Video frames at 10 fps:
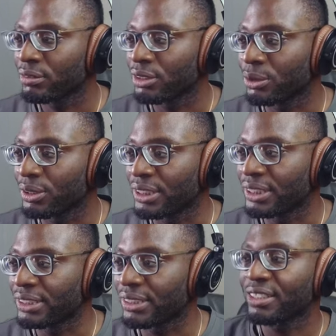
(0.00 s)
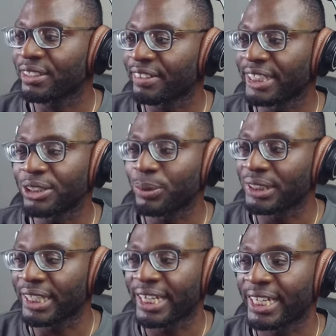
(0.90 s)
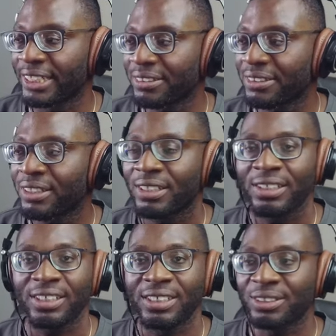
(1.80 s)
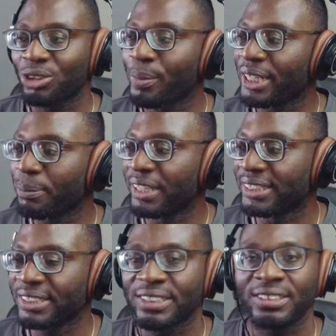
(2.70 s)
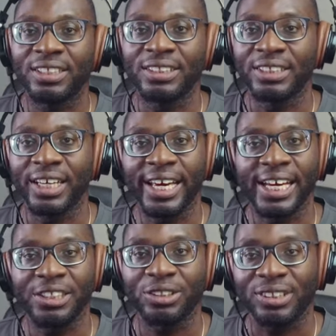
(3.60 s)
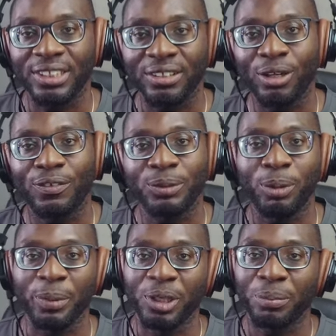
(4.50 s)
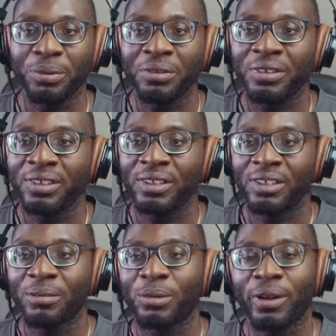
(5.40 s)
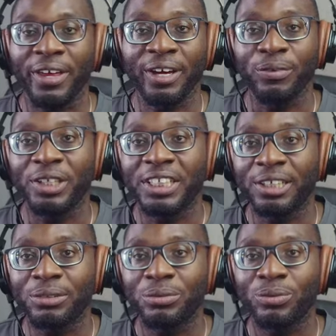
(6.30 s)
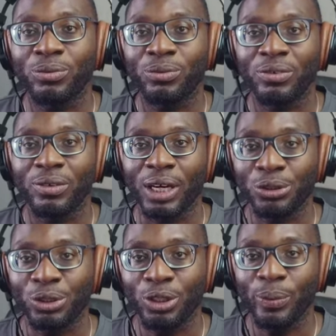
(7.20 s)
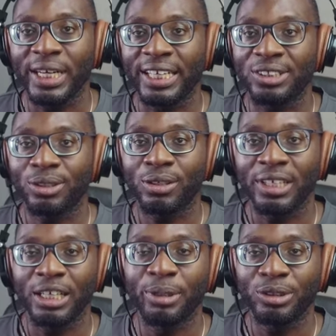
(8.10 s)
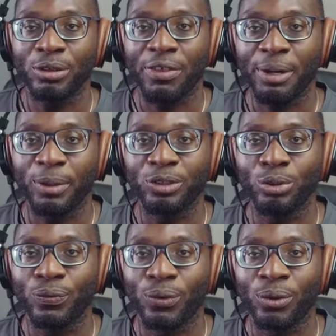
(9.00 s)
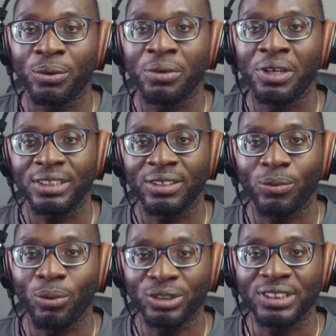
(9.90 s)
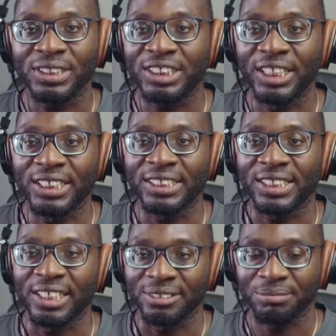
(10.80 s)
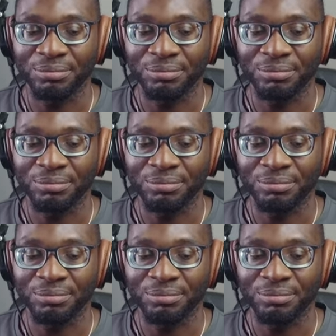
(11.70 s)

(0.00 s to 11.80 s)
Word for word: You'll see this create with A I. And so many places that the A I just loves popping up. But thankfully now, I'll show you when I install Elementor three point two four, what the changes are.